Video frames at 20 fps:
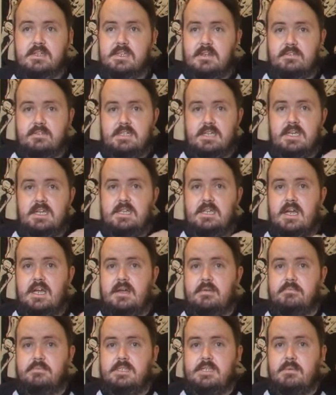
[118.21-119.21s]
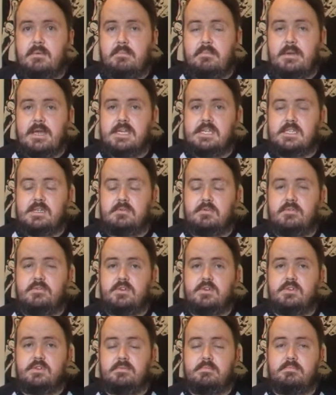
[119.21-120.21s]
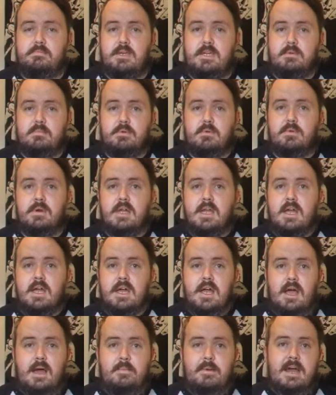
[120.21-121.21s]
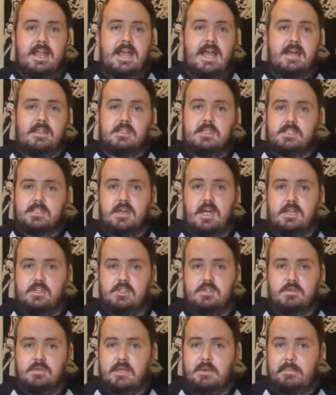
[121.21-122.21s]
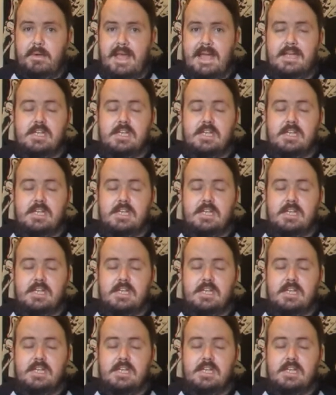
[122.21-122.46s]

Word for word: because I've seen some amazing reviews from people about how these guys do their